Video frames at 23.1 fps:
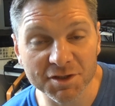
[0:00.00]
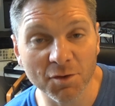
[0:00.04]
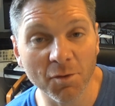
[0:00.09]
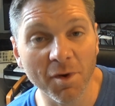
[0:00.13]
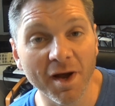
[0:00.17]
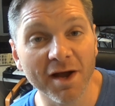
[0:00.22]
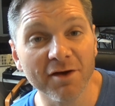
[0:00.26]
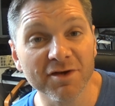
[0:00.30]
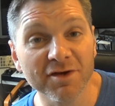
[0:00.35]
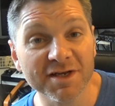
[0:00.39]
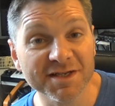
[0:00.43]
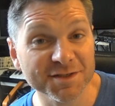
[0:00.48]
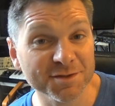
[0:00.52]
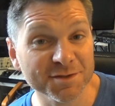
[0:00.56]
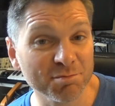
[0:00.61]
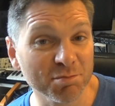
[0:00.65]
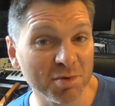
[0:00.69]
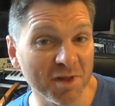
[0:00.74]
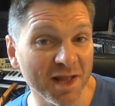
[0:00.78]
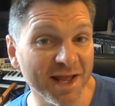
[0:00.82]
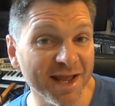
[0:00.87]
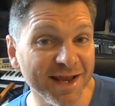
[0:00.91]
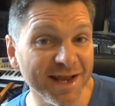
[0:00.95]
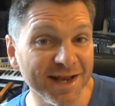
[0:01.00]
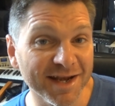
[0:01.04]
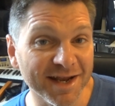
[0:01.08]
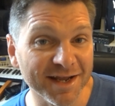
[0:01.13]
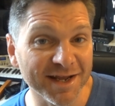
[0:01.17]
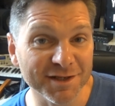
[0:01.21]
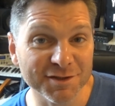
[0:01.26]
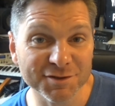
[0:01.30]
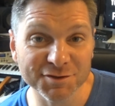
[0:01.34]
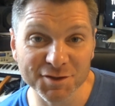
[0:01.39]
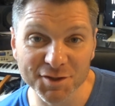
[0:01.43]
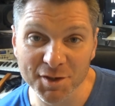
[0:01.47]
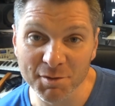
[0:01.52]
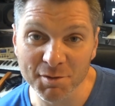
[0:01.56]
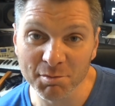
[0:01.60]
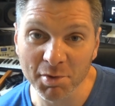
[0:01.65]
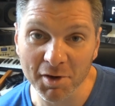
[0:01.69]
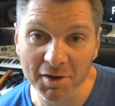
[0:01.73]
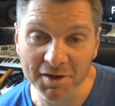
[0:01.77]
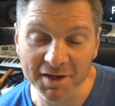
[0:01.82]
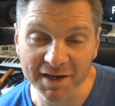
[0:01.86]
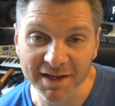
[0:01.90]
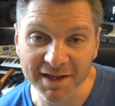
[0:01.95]
you are explaining to your
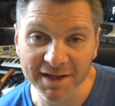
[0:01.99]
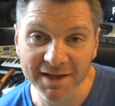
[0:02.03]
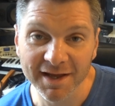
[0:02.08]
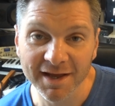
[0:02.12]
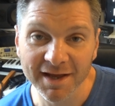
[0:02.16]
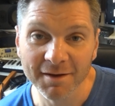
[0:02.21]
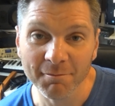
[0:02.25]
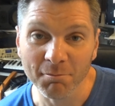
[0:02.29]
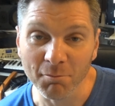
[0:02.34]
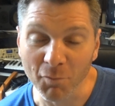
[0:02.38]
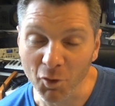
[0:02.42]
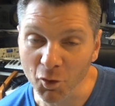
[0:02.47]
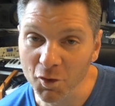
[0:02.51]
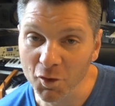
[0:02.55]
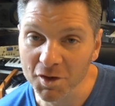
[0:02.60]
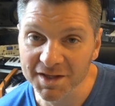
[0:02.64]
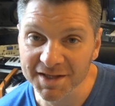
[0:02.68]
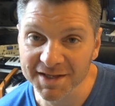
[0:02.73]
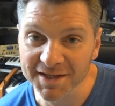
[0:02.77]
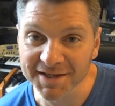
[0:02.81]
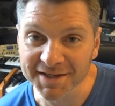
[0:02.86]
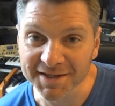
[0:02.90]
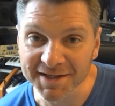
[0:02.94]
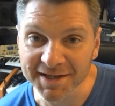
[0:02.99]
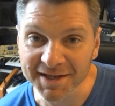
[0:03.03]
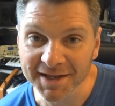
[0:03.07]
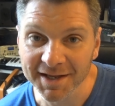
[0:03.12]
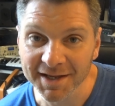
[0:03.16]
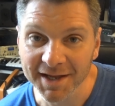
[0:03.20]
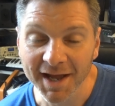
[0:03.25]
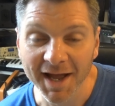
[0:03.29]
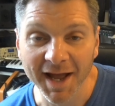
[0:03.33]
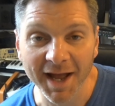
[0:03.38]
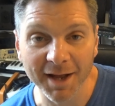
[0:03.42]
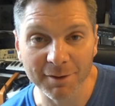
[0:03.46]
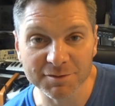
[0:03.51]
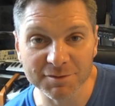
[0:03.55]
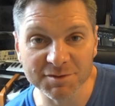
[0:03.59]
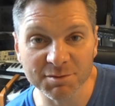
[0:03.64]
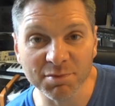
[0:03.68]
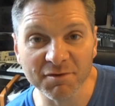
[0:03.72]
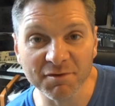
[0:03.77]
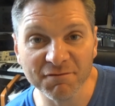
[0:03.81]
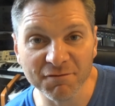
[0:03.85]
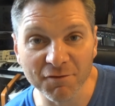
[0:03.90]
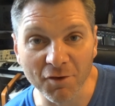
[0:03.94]
body more clearly how to
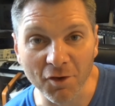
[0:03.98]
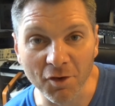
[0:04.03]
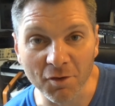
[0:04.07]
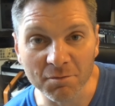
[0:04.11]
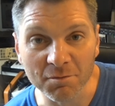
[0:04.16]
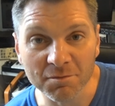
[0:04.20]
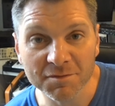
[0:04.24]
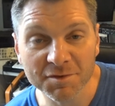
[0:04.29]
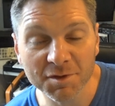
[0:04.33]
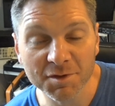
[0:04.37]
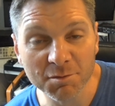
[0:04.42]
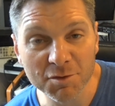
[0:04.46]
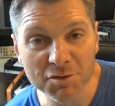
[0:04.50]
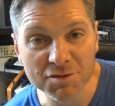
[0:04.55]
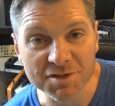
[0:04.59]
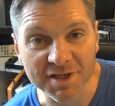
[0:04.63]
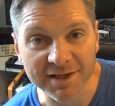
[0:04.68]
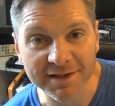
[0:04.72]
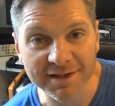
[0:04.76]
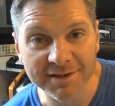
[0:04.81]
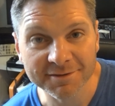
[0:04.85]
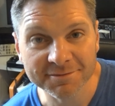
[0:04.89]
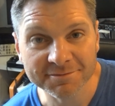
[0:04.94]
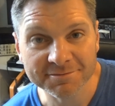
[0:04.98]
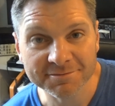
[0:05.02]
perform the music.